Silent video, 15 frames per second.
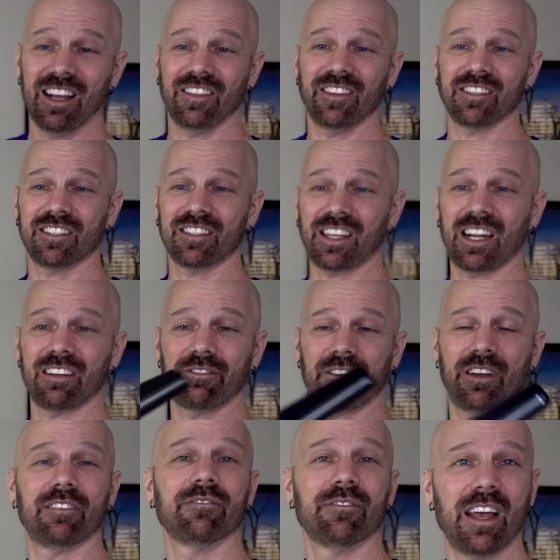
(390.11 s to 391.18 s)
and this is kind
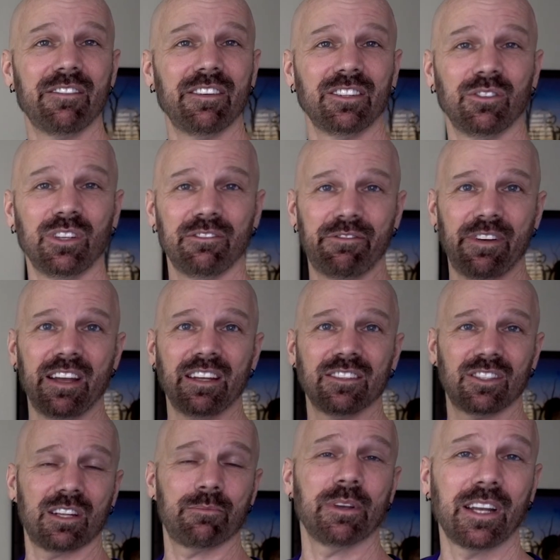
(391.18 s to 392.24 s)
of a heavy duty fan,
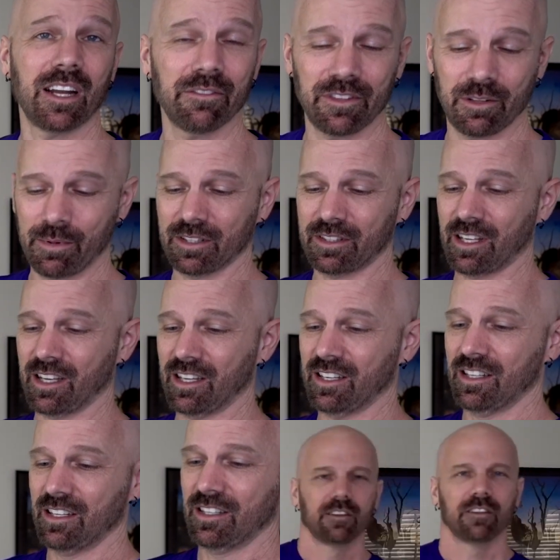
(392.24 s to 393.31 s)
so you have to be careful about
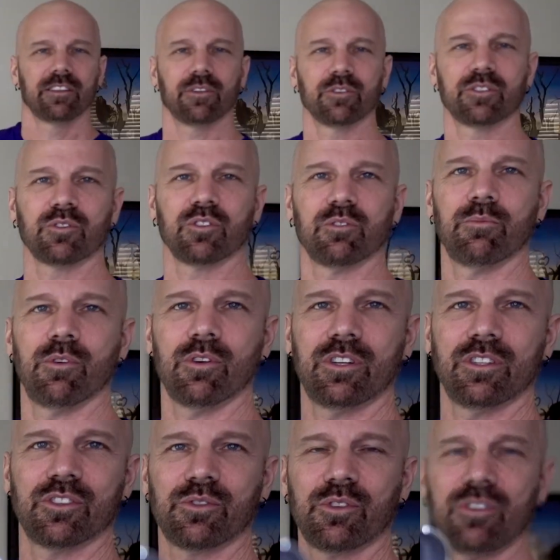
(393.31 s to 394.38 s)
that. There's a remote
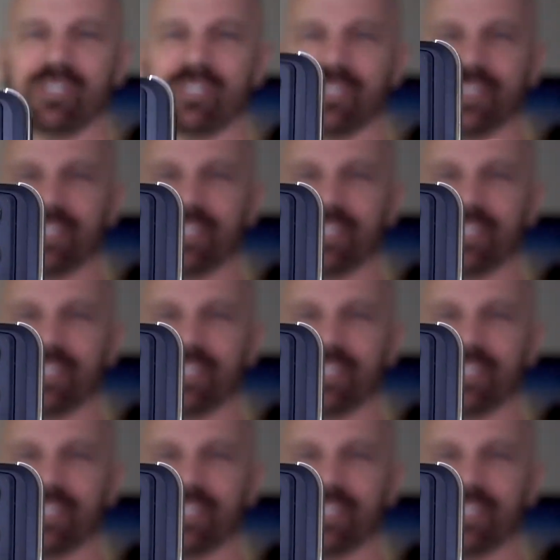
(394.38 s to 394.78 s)
control